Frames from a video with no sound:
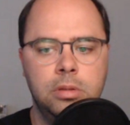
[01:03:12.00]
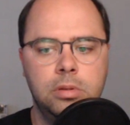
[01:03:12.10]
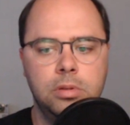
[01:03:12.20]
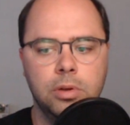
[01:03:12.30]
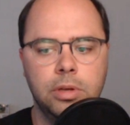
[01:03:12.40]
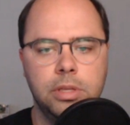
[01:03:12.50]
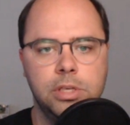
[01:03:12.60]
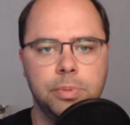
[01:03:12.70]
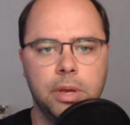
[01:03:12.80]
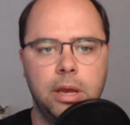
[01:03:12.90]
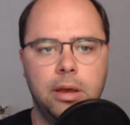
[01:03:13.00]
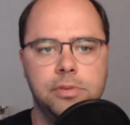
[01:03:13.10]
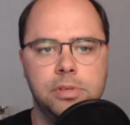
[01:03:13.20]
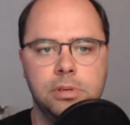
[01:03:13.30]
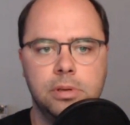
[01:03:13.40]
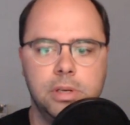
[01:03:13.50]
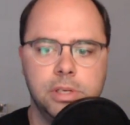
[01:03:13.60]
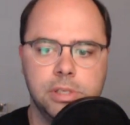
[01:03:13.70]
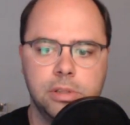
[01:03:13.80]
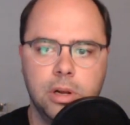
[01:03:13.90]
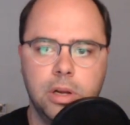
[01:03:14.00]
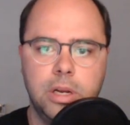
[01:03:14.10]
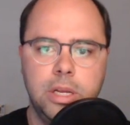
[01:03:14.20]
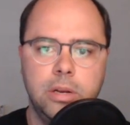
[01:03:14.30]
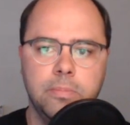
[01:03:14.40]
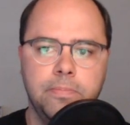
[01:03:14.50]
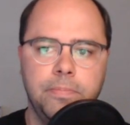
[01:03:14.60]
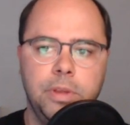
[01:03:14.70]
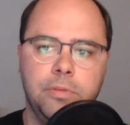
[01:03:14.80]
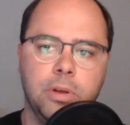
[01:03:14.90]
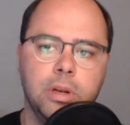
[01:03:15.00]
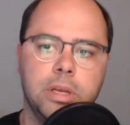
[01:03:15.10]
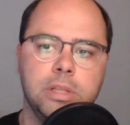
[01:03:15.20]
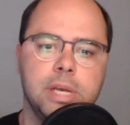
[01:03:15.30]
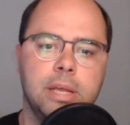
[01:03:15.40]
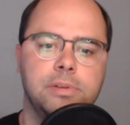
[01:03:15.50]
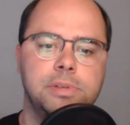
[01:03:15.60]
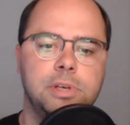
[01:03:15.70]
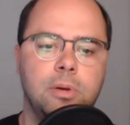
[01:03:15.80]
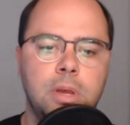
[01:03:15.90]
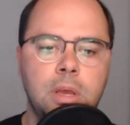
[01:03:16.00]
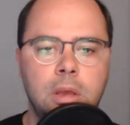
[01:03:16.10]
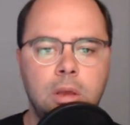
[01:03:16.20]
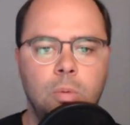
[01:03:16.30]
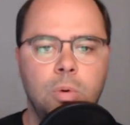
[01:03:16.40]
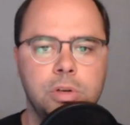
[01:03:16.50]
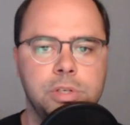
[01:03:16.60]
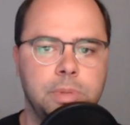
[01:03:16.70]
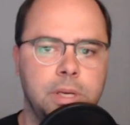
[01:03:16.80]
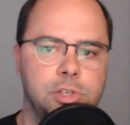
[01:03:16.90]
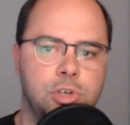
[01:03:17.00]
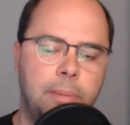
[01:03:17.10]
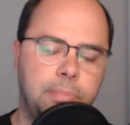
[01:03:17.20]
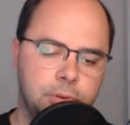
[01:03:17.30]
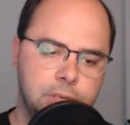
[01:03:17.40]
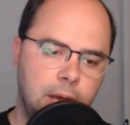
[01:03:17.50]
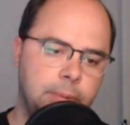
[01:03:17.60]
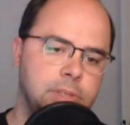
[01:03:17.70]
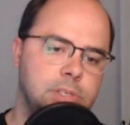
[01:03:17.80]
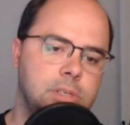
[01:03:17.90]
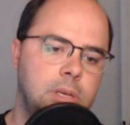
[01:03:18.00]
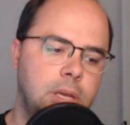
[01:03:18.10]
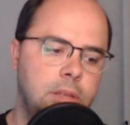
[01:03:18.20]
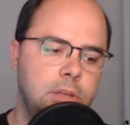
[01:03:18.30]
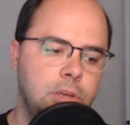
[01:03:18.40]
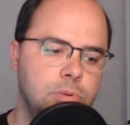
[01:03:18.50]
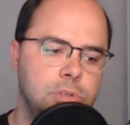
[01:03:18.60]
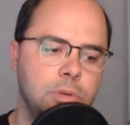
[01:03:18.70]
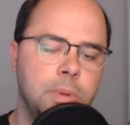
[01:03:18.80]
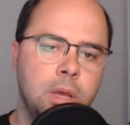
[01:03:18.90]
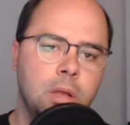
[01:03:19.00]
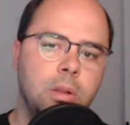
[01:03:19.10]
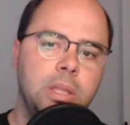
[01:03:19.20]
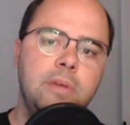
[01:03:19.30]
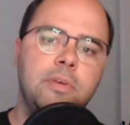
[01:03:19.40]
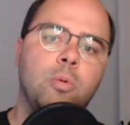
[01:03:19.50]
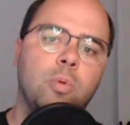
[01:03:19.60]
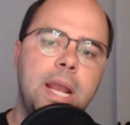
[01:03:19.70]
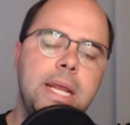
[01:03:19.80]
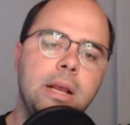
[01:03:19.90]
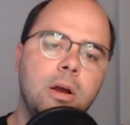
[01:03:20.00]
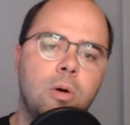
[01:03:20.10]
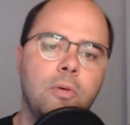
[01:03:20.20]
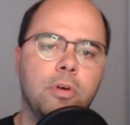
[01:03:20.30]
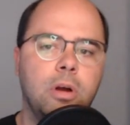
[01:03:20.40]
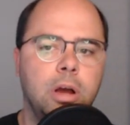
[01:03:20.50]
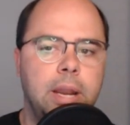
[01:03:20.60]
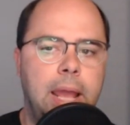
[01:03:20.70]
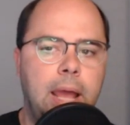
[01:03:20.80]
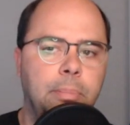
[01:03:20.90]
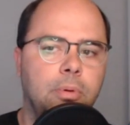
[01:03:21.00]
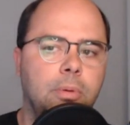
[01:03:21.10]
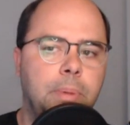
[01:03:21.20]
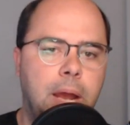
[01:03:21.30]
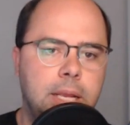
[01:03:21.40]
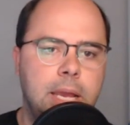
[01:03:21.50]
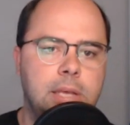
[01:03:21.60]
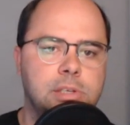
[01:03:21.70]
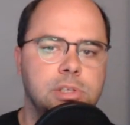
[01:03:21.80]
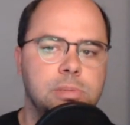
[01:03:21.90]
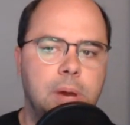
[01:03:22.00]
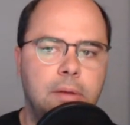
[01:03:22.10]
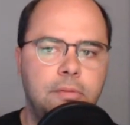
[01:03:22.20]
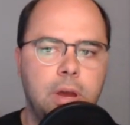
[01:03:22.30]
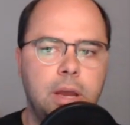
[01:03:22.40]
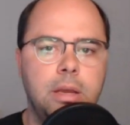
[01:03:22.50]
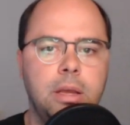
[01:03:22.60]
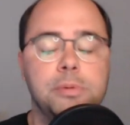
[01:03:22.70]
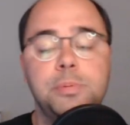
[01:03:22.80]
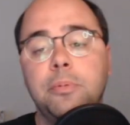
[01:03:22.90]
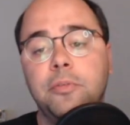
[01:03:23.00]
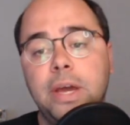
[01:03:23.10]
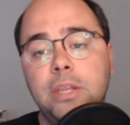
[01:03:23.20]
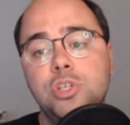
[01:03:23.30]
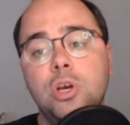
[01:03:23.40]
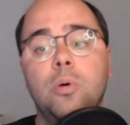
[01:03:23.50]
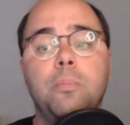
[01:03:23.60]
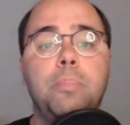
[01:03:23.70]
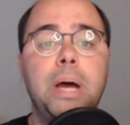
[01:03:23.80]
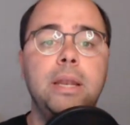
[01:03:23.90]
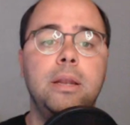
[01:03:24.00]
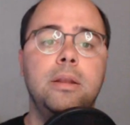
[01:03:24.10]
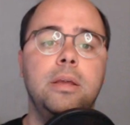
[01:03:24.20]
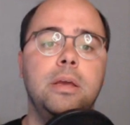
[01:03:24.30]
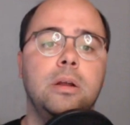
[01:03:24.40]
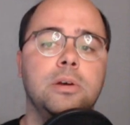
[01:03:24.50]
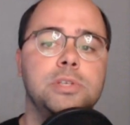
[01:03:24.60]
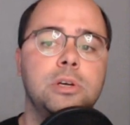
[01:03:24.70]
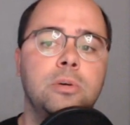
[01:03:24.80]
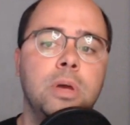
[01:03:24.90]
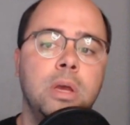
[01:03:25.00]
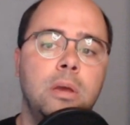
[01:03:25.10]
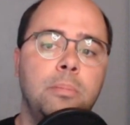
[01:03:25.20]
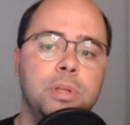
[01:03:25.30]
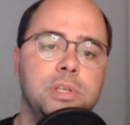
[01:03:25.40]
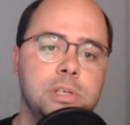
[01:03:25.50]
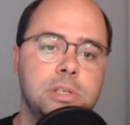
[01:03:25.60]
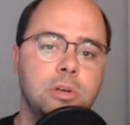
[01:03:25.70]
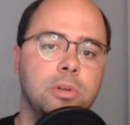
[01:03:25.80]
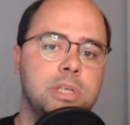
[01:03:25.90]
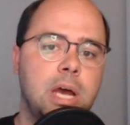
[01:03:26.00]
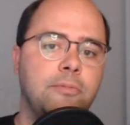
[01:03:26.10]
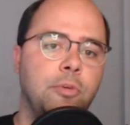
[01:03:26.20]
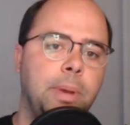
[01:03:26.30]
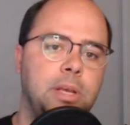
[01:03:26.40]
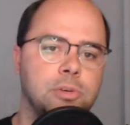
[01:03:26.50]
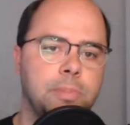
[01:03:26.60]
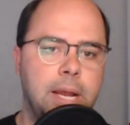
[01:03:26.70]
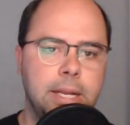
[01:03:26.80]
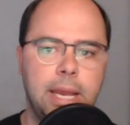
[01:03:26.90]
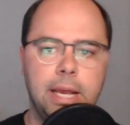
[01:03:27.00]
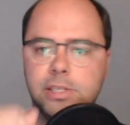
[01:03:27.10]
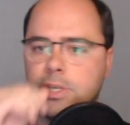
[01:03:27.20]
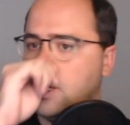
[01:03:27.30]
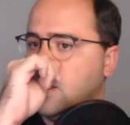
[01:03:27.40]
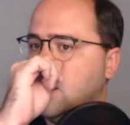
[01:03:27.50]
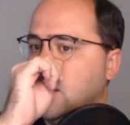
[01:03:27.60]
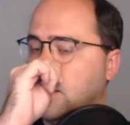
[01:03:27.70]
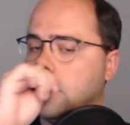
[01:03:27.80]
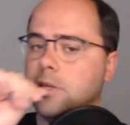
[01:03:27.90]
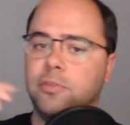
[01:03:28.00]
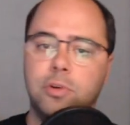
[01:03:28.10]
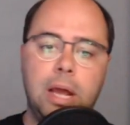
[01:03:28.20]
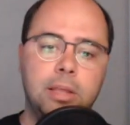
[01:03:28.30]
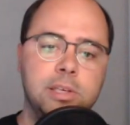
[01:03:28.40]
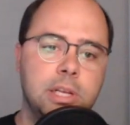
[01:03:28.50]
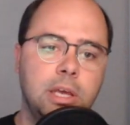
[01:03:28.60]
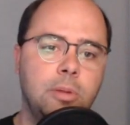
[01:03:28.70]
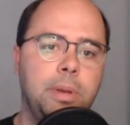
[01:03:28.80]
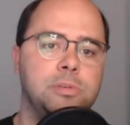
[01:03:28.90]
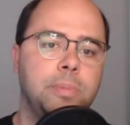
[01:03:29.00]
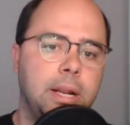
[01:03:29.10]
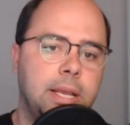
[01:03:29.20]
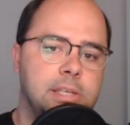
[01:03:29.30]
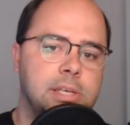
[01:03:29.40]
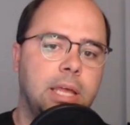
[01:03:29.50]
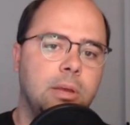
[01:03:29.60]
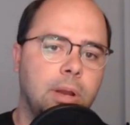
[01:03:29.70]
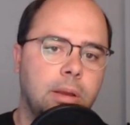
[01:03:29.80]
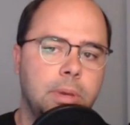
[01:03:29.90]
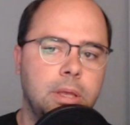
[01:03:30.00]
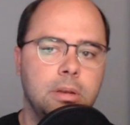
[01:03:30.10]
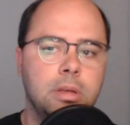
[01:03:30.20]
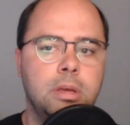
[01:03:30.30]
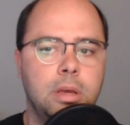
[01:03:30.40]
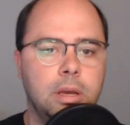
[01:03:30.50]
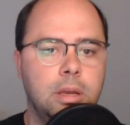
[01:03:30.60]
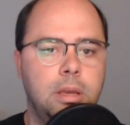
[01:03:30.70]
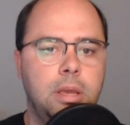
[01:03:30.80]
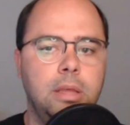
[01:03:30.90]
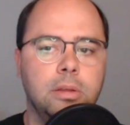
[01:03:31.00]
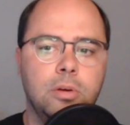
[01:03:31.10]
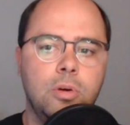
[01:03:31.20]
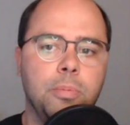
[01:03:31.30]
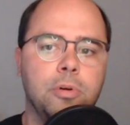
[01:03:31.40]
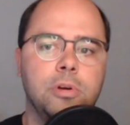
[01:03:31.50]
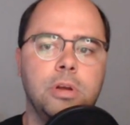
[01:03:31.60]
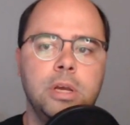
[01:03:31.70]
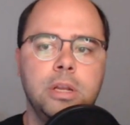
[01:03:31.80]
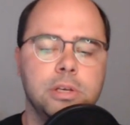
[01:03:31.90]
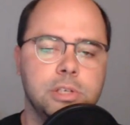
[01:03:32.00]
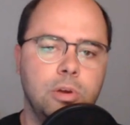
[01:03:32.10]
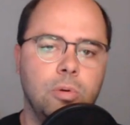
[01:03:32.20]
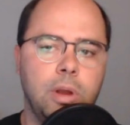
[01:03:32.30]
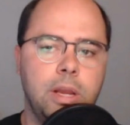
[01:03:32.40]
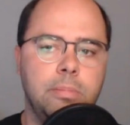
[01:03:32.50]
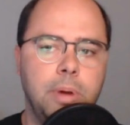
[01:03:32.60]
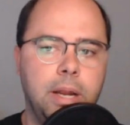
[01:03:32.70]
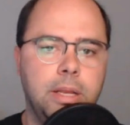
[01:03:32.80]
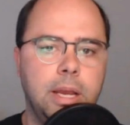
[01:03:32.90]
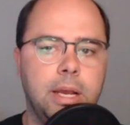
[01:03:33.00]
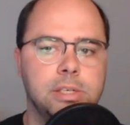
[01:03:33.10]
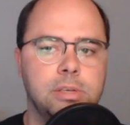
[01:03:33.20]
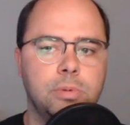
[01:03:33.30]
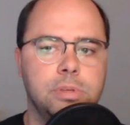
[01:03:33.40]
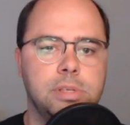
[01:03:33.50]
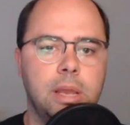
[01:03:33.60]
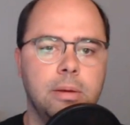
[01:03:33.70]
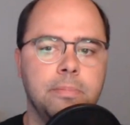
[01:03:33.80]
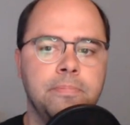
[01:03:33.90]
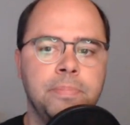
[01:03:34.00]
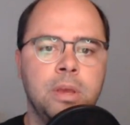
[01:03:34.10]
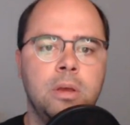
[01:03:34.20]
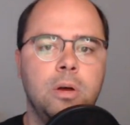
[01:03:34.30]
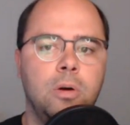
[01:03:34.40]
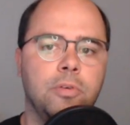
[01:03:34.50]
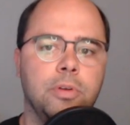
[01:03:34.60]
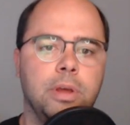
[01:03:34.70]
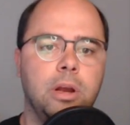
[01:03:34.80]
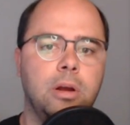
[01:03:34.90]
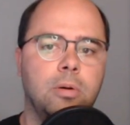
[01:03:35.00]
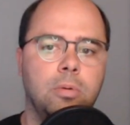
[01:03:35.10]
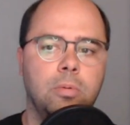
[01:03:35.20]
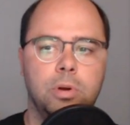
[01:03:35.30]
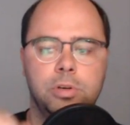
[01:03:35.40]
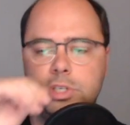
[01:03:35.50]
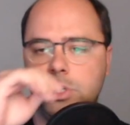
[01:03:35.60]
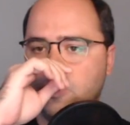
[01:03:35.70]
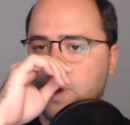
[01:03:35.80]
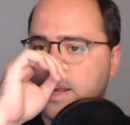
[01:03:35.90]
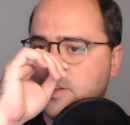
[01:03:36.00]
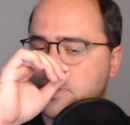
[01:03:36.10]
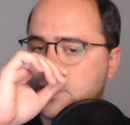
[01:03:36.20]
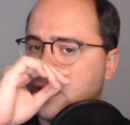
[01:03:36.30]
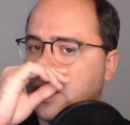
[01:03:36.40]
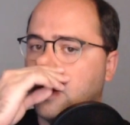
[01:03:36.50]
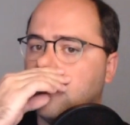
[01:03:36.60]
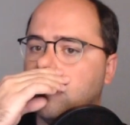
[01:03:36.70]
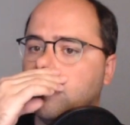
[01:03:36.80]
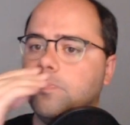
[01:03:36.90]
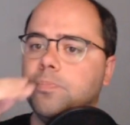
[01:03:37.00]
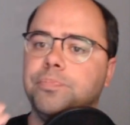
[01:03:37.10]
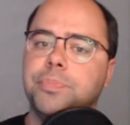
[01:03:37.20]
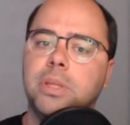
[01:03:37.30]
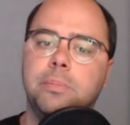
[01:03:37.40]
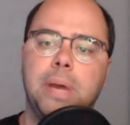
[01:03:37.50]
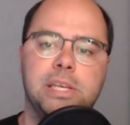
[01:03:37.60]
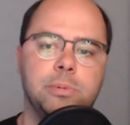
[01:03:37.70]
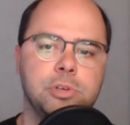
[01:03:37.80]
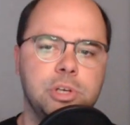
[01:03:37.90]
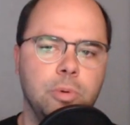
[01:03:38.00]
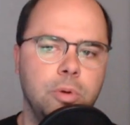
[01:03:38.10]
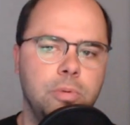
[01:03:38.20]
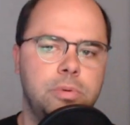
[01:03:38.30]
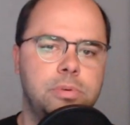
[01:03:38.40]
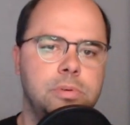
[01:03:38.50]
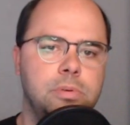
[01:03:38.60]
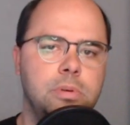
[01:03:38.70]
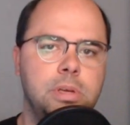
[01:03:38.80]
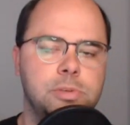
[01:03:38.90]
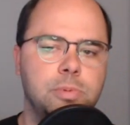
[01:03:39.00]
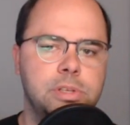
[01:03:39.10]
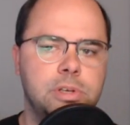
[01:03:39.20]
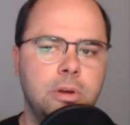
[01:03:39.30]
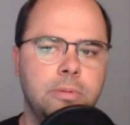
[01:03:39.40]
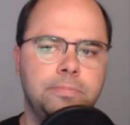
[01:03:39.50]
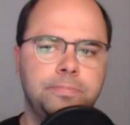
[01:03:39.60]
during these playoffs? Because they're going to need them if they're going to contend. So what are some things? Drop those comments in the YouTube. Leave a rating over on Apple Podcasts and Spotify. Helps people find the show, but it also puts us near the top for Pacer Podcast. And if you're not listening to other Pacer podcasts, I highly recommend. Caitlin Cooper does a great podcast with Sam over there where she writes. I think Basketball She Wrote is what it's called.